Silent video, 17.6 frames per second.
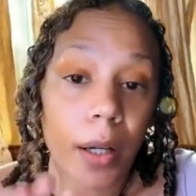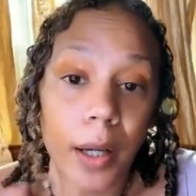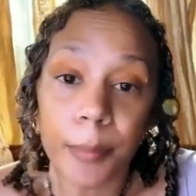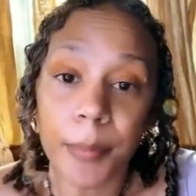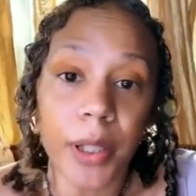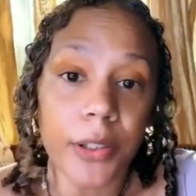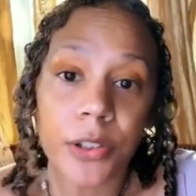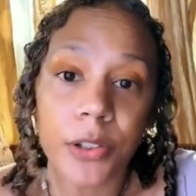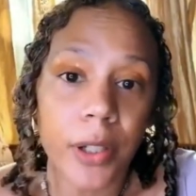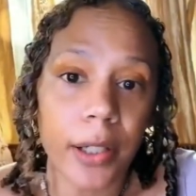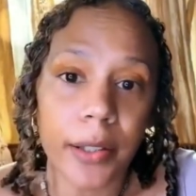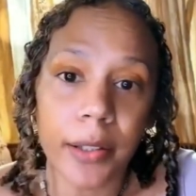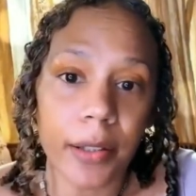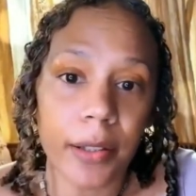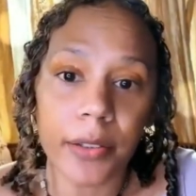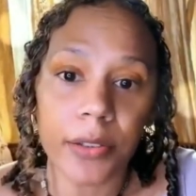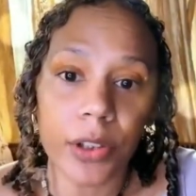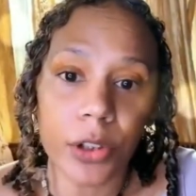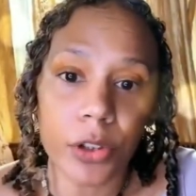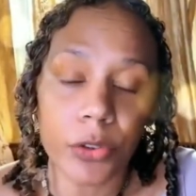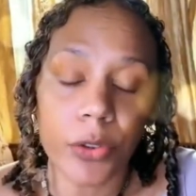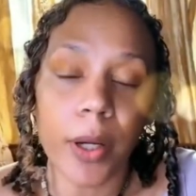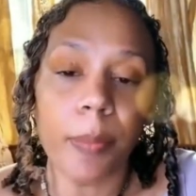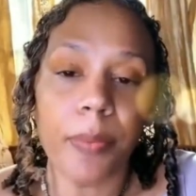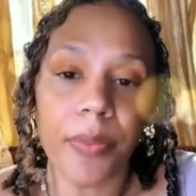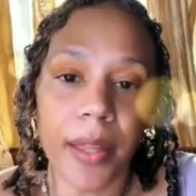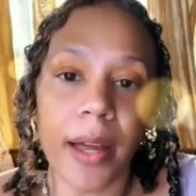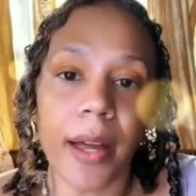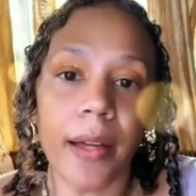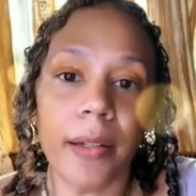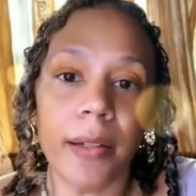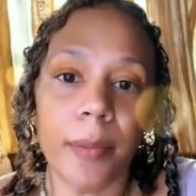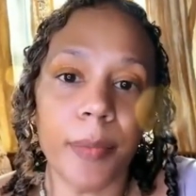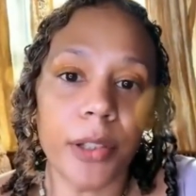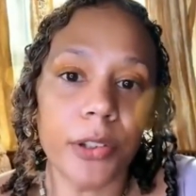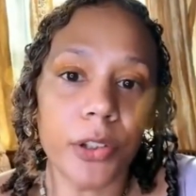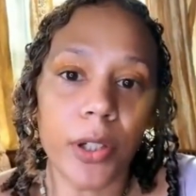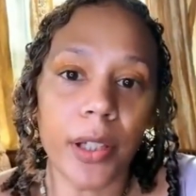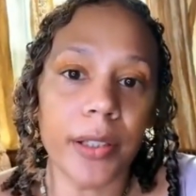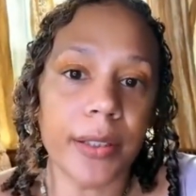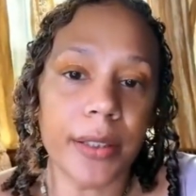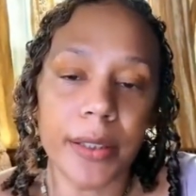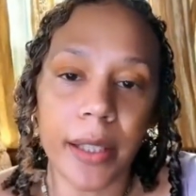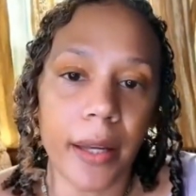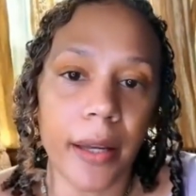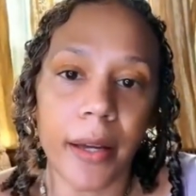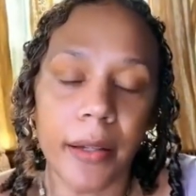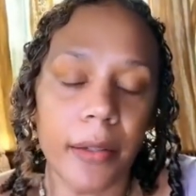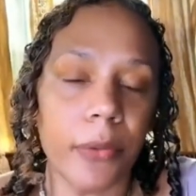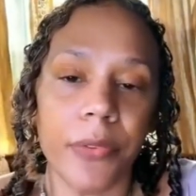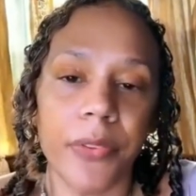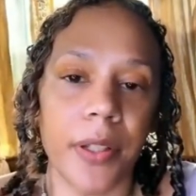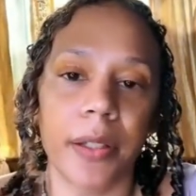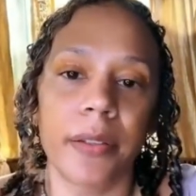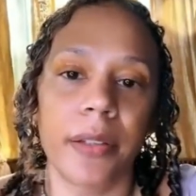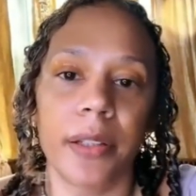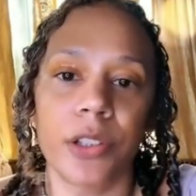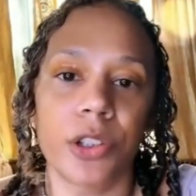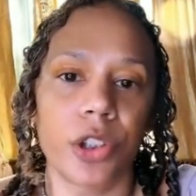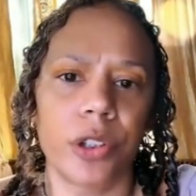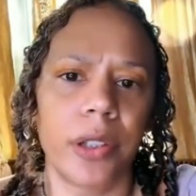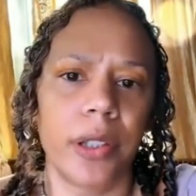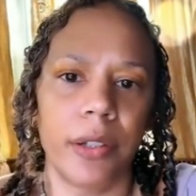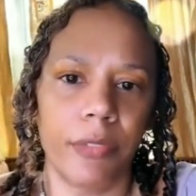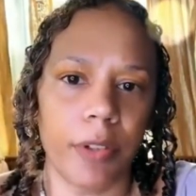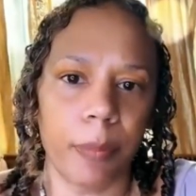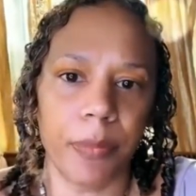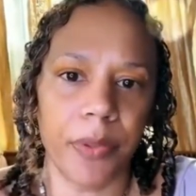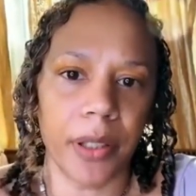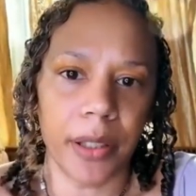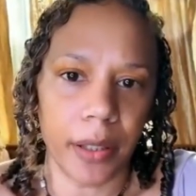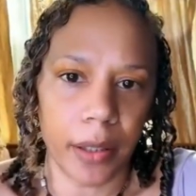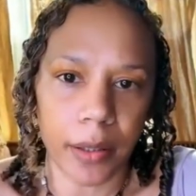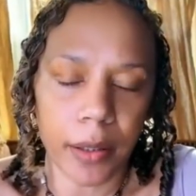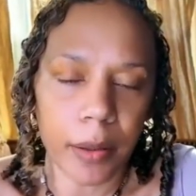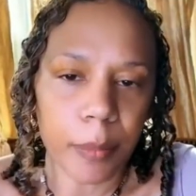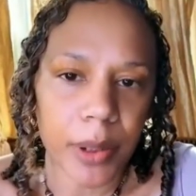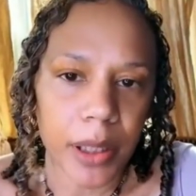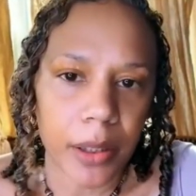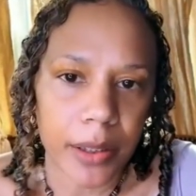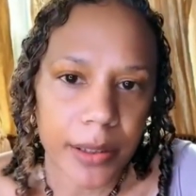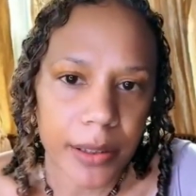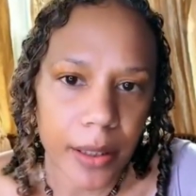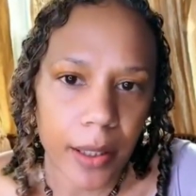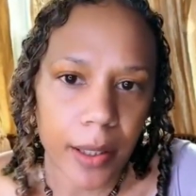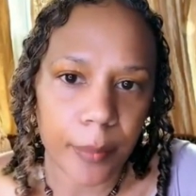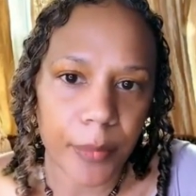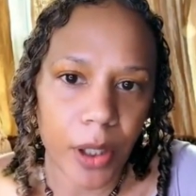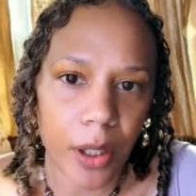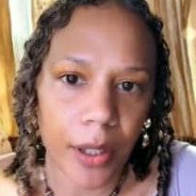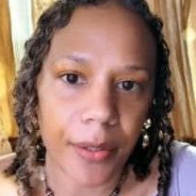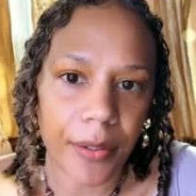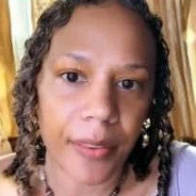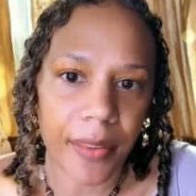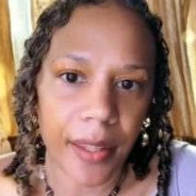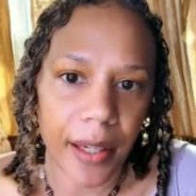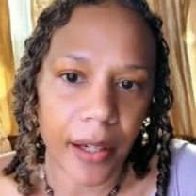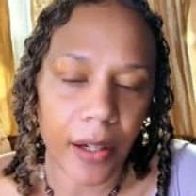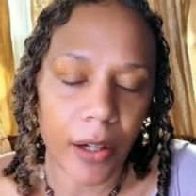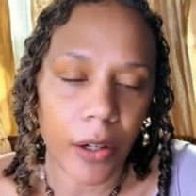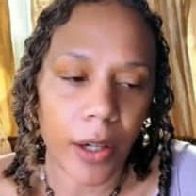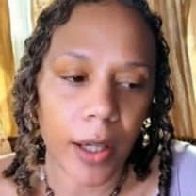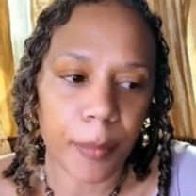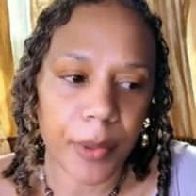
I'm not trying to disrupt that. I'm not trying to say I don't think they should give up the gig because I'm not there.